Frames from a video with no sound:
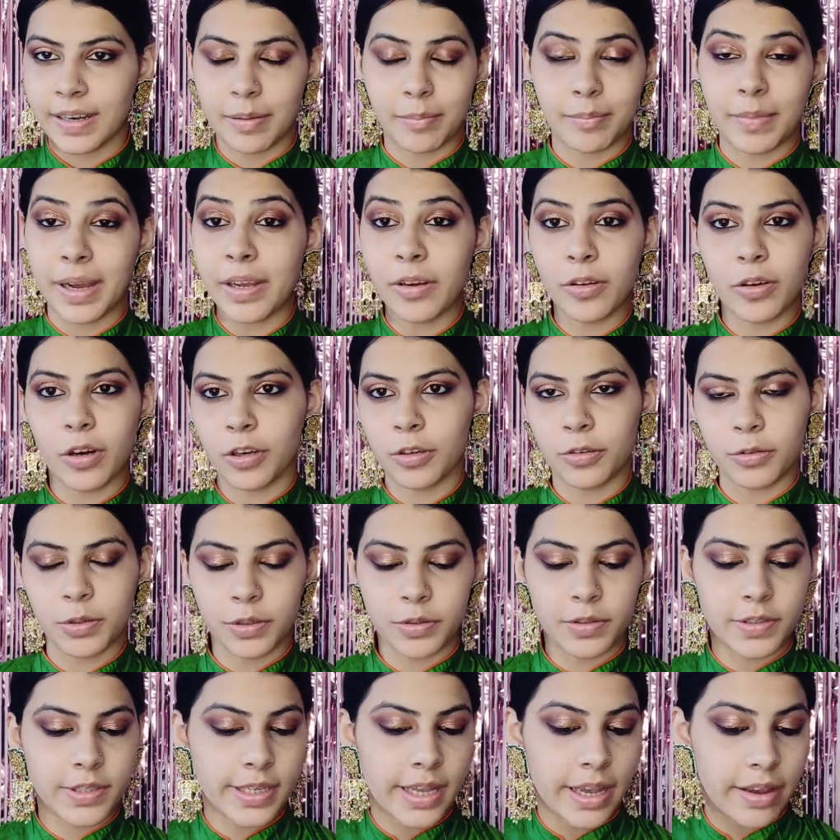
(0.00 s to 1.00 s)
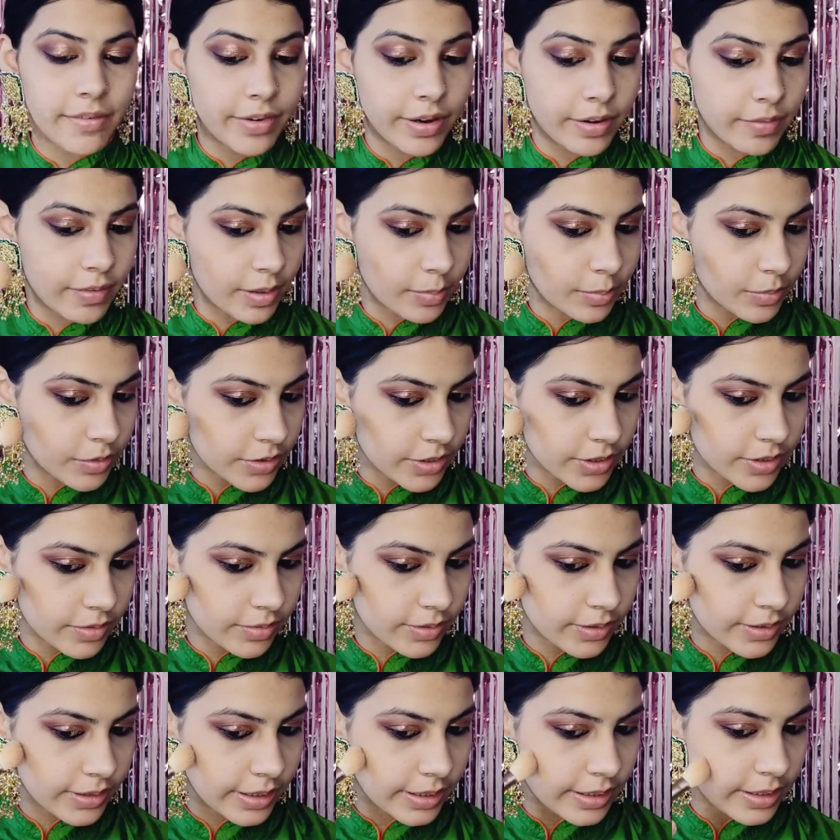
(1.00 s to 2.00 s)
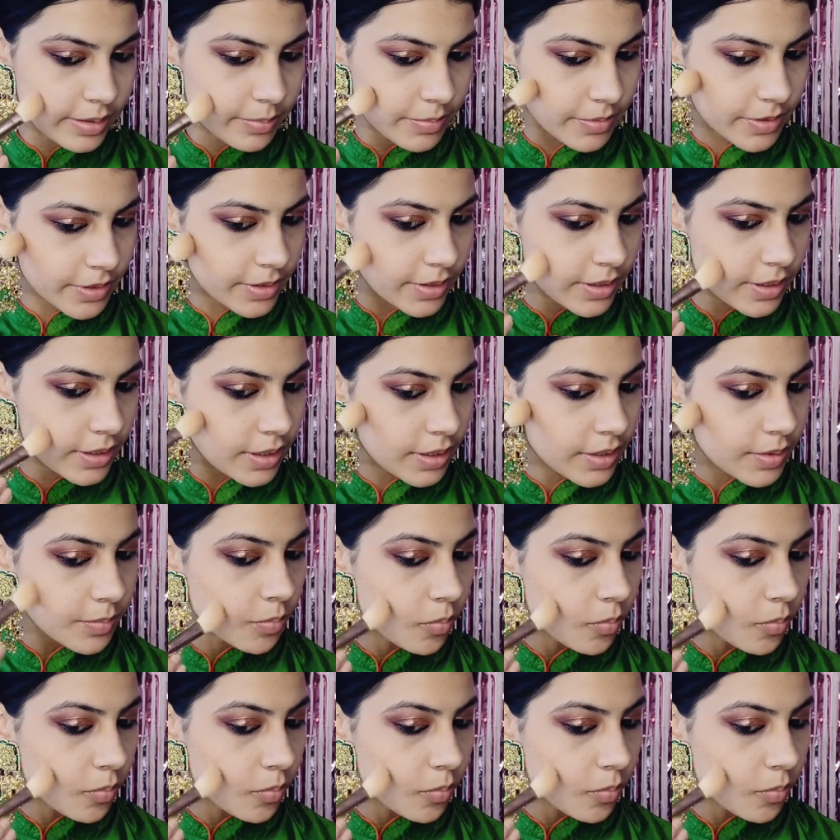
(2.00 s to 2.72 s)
like my contour was everywhere most of the times.